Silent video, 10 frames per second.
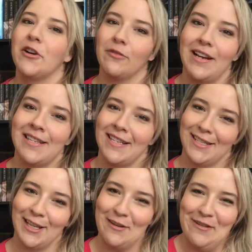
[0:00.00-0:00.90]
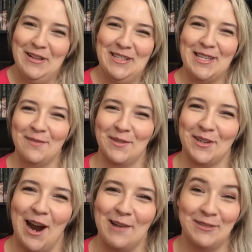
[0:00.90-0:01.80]
rest until everyone's
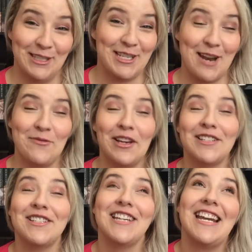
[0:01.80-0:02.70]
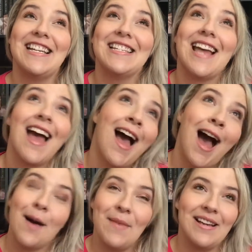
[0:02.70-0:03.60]
subscribed to Jen, because she is
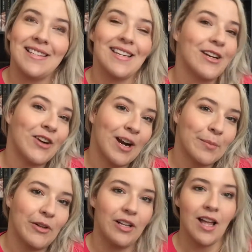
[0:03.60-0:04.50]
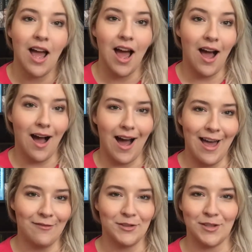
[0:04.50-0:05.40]
amazing, incredible. I
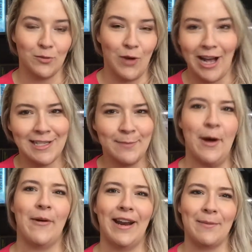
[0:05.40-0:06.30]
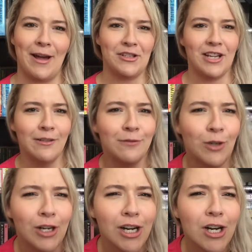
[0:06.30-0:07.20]
have just waxed poetic about Jen
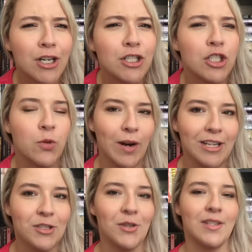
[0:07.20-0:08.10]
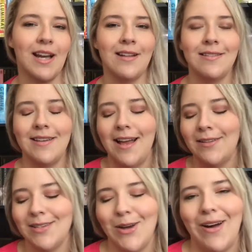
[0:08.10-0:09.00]
for 22 seconds
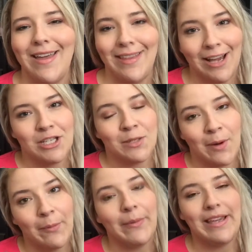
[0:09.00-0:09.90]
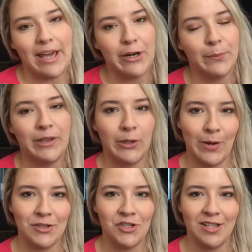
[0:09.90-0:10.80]
now, so I think I should probably get on with the
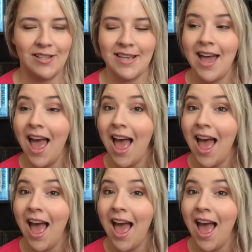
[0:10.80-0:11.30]
questions.